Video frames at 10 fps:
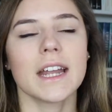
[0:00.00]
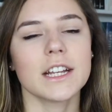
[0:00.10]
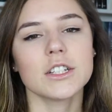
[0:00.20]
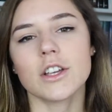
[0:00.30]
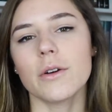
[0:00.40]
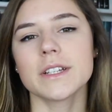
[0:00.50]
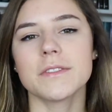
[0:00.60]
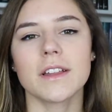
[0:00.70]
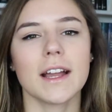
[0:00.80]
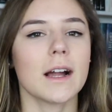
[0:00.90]
and I just always
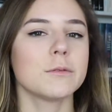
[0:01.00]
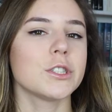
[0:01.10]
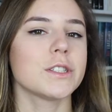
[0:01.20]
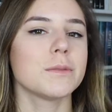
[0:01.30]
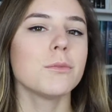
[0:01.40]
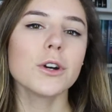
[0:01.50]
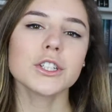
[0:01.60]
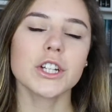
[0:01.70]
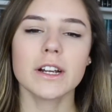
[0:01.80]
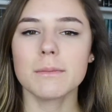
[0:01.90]
feel like I'm just more
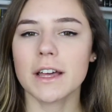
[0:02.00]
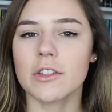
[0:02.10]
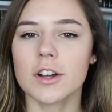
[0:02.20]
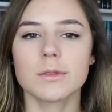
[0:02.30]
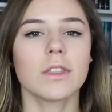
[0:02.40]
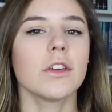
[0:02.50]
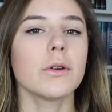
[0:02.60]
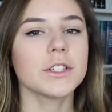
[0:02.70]
sharing my thoughts with you